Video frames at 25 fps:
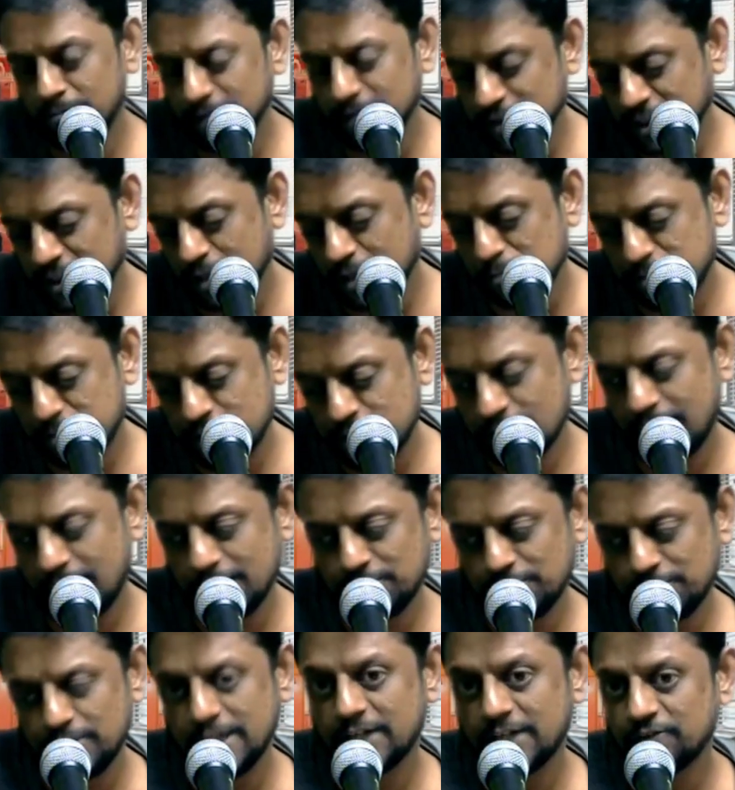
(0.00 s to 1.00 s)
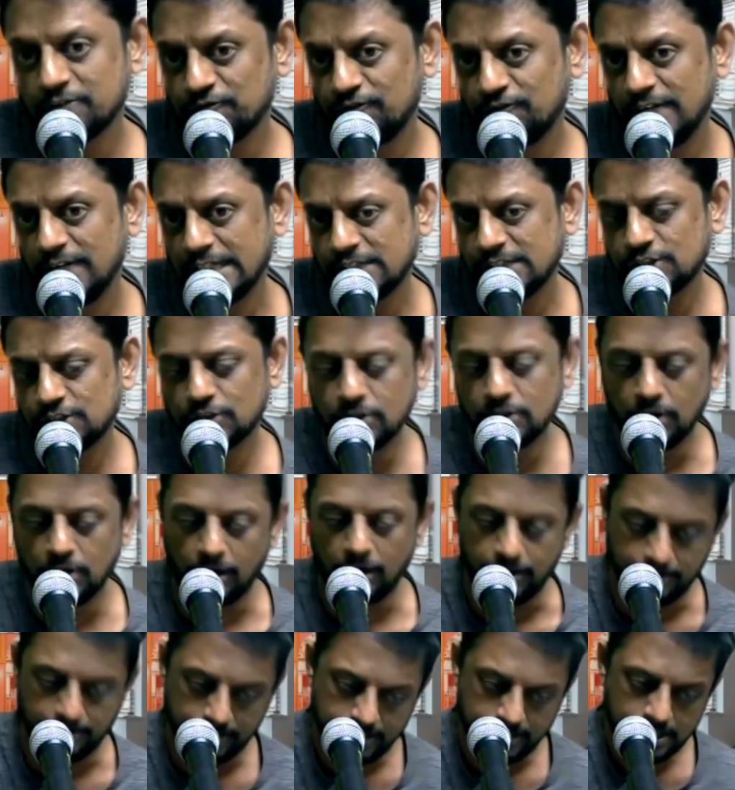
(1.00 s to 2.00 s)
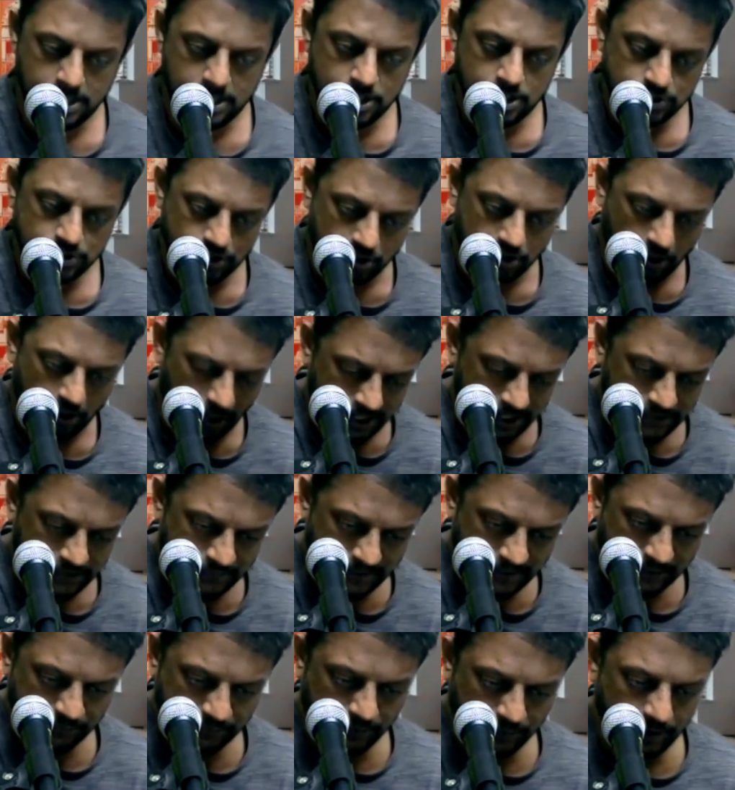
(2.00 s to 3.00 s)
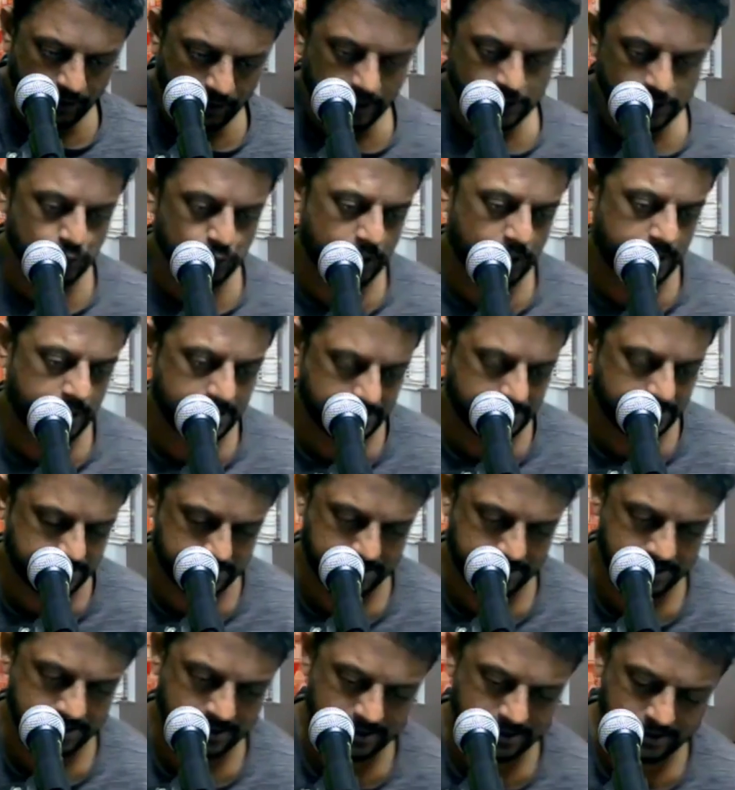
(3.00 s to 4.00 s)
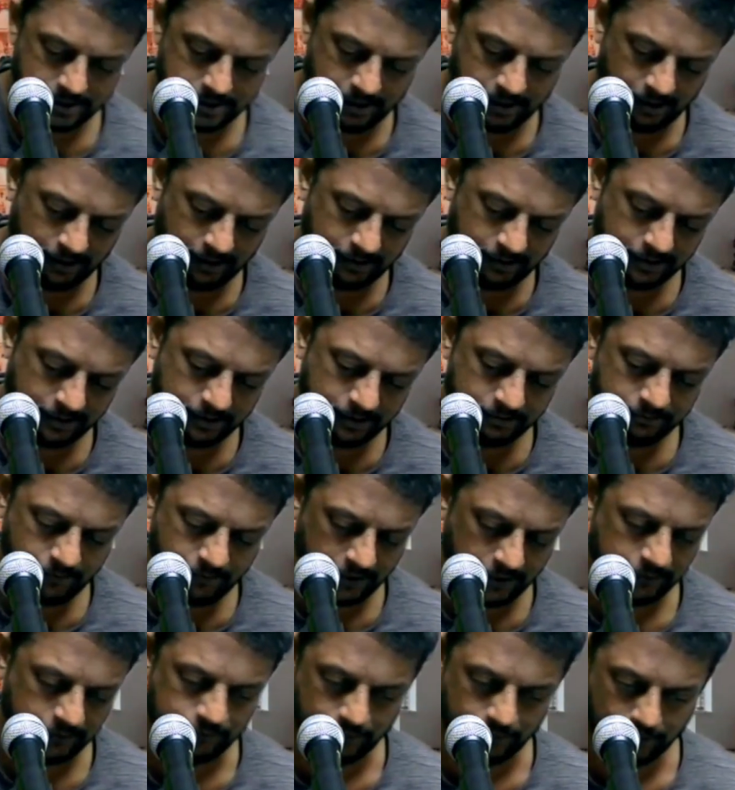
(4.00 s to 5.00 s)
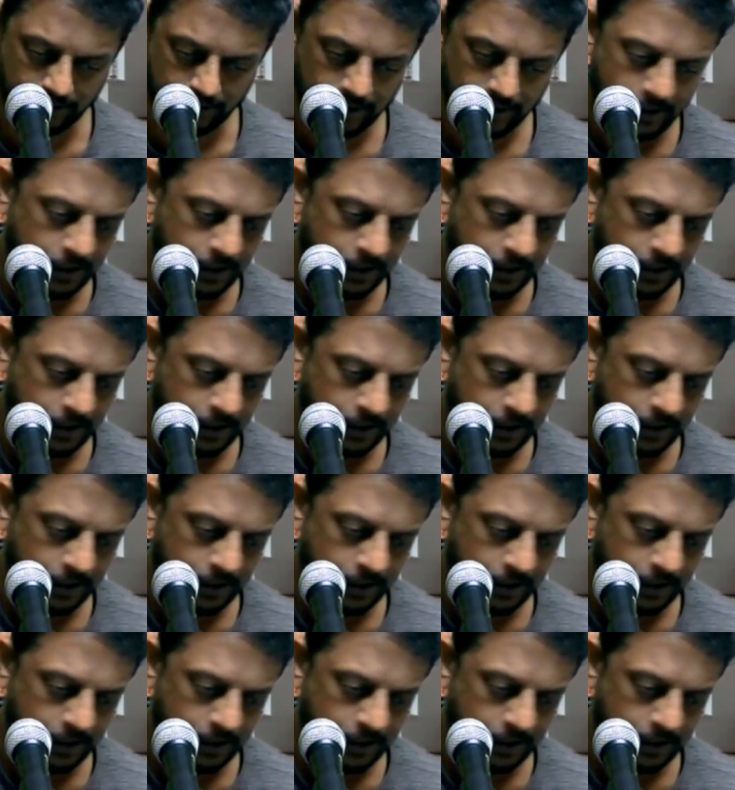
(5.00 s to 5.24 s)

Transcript: scripture actually reflects god so God is faithful, His word is, uh, you know, faithful.